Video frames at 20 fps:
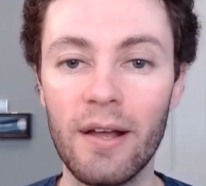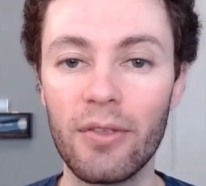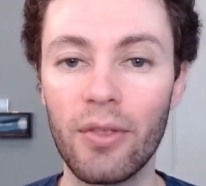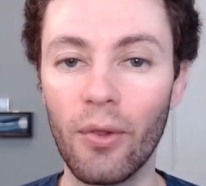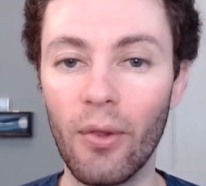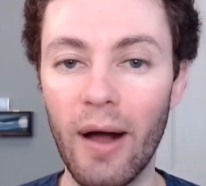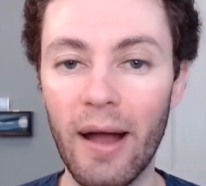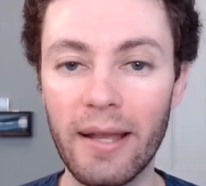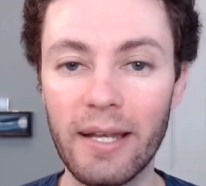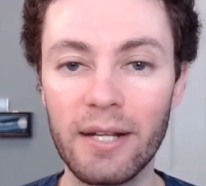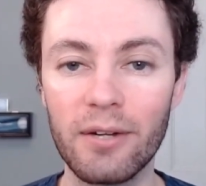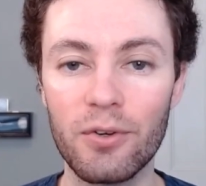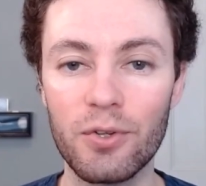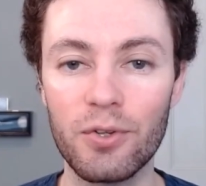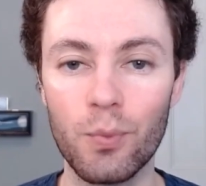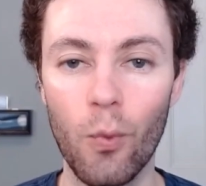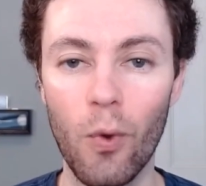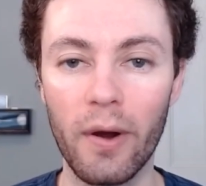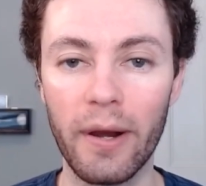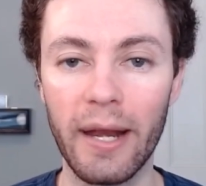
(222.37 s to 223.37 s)
The line here
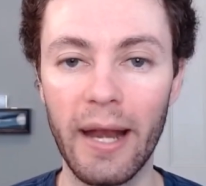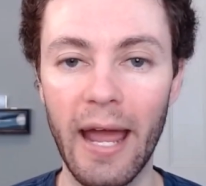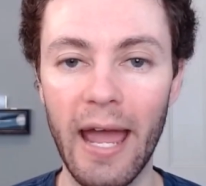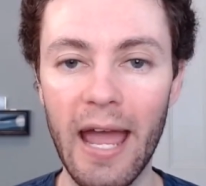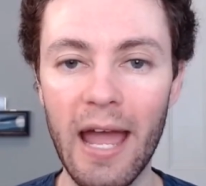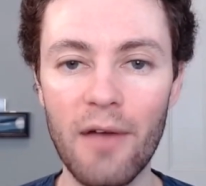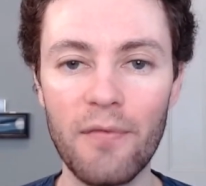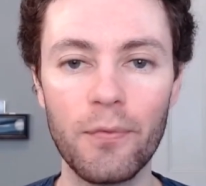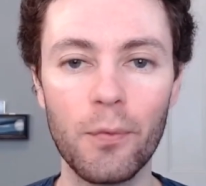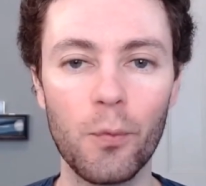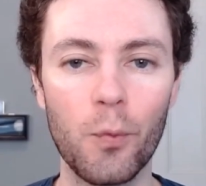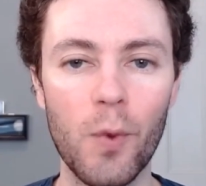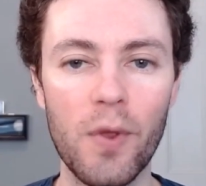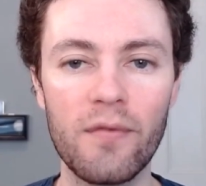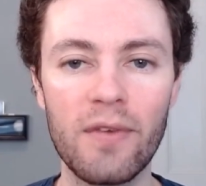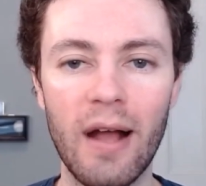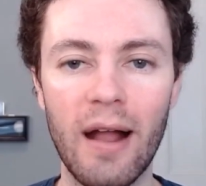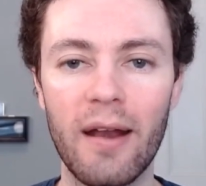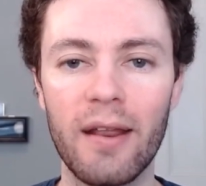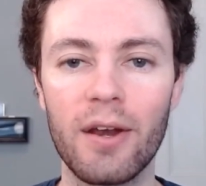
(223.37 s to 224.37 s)
is 1.5.
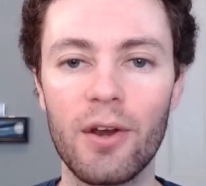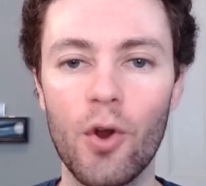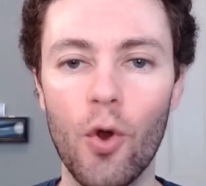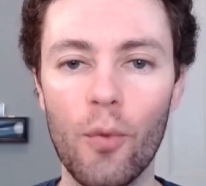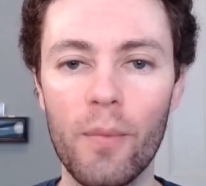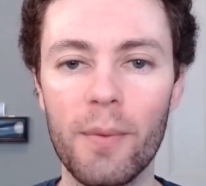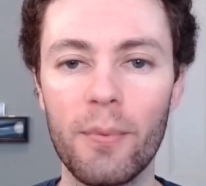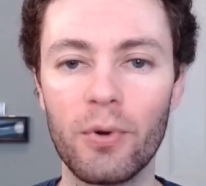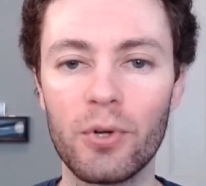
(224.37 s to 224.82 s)
We've got Anunoby